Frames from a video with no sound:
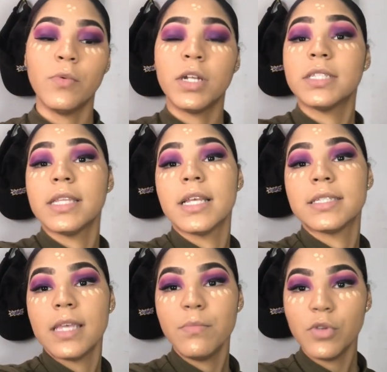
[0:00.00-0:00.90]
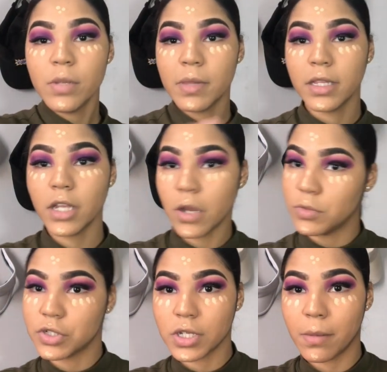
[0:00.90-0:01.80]
We're gonna take that same beauty blender and
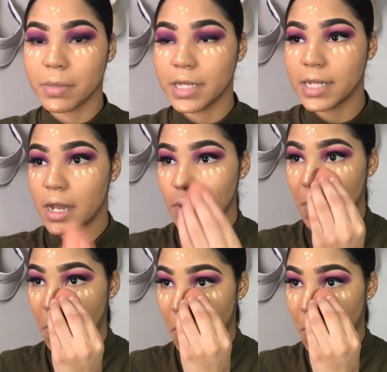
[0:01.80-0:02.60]
we're just gonna blend it out.